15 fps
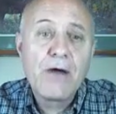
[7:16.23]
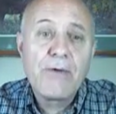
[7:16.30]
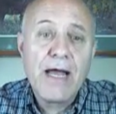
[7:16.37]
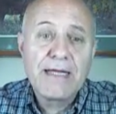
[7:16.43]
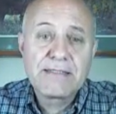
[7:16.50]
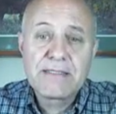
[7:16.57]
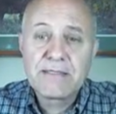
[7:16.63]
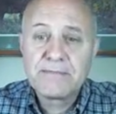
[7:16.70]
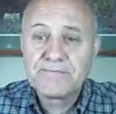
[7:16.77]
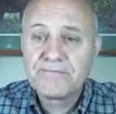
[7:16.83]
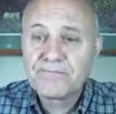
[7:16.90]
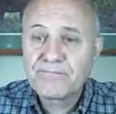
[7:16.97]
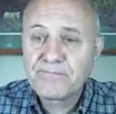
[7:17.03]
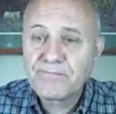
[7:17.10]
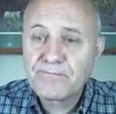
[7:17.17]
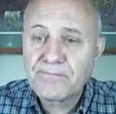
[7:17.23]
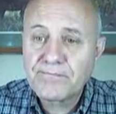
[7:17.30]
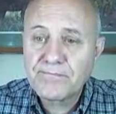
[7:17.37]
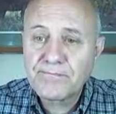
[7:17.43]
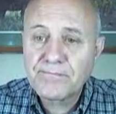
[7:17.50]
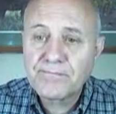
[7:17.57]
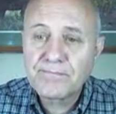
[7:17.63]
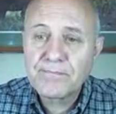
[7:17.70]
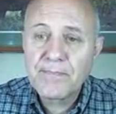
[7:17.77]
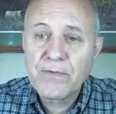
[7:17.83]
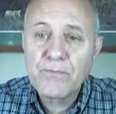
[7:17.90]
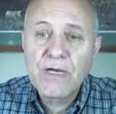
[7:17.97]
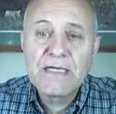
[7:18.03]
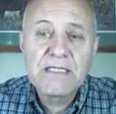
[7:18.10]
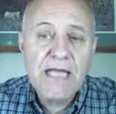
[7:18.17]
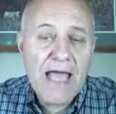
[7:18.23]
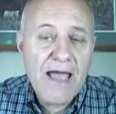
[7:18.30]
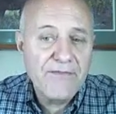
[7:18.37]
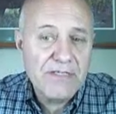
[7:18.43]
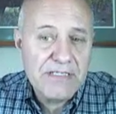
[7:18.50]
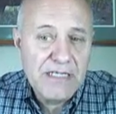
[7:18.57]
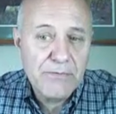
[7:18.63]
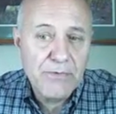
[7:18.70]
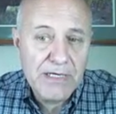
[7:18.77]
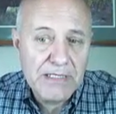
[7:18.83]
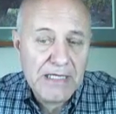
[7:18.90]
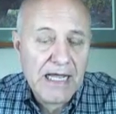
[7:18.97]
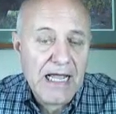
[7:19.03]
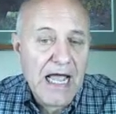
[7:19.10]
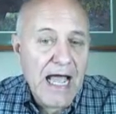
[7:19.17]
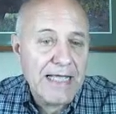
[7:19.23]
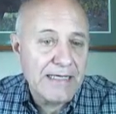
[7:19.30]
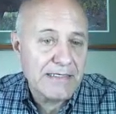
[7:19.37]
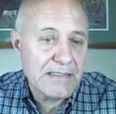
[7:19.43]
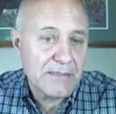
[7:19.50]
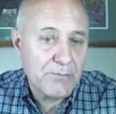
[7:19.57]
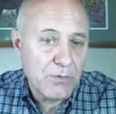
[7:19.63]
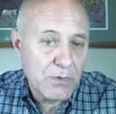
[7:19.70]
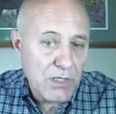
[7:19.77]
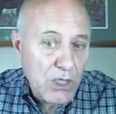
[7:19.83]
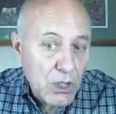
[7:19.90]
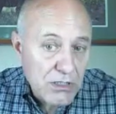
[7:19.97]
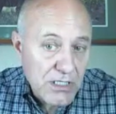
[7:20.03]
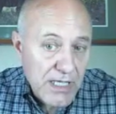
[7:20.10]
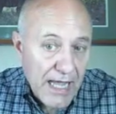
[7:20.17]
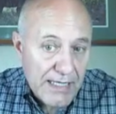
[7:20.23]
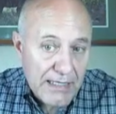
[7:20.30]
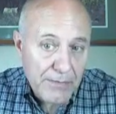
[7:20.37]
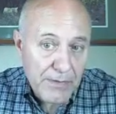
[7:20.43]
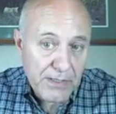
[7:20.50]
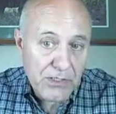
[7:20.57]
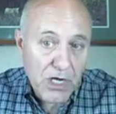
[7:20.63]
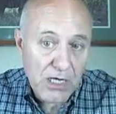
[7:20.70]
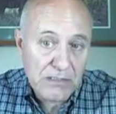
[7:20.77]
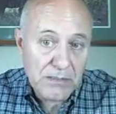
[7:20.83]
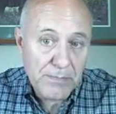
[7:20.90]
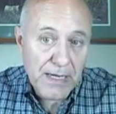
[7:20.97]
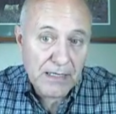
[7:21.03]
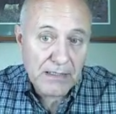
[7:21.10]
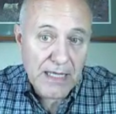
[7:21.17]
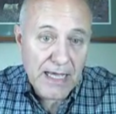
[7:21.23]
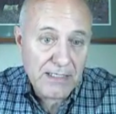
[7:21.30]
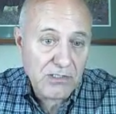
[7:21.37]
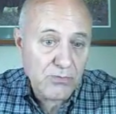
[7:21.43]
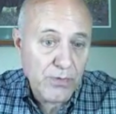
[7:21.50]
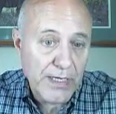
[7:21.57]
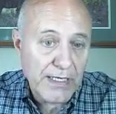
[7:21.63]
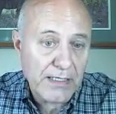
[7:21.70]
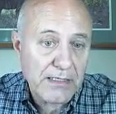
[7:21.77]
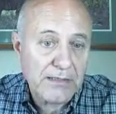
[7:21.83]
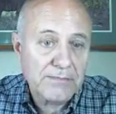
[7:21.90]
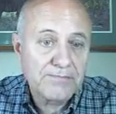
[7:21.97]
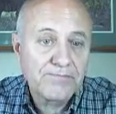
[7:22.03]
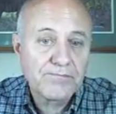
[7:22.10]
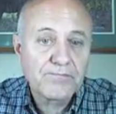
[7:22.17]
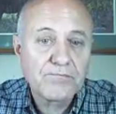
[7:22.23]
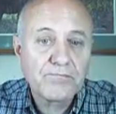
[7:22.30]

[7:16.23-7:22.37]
All right. Wanted to have you see what the chiasm looks like that we talked about last week.